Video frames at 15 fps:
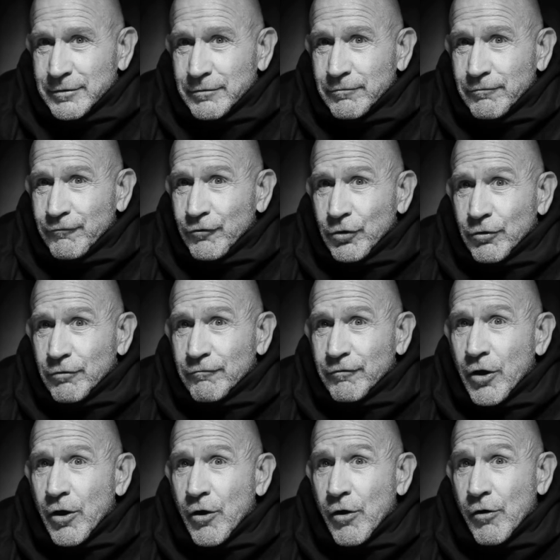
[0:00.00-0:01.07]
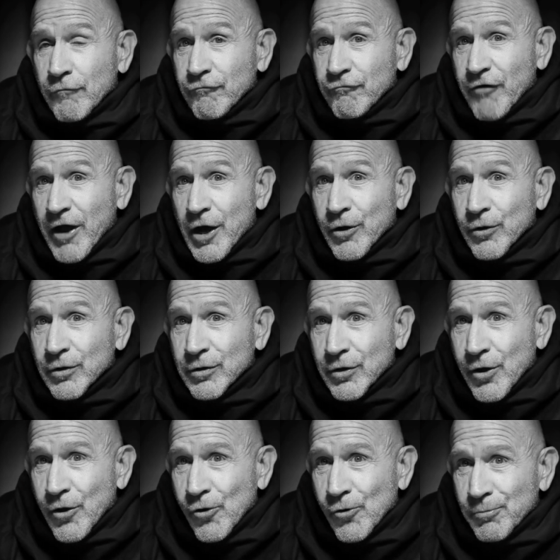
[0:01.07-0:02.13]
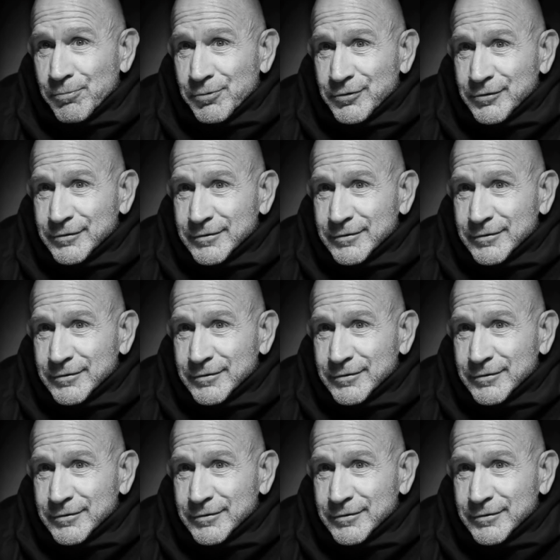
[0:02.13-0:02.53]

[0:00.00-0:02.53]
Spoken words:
full of foul hope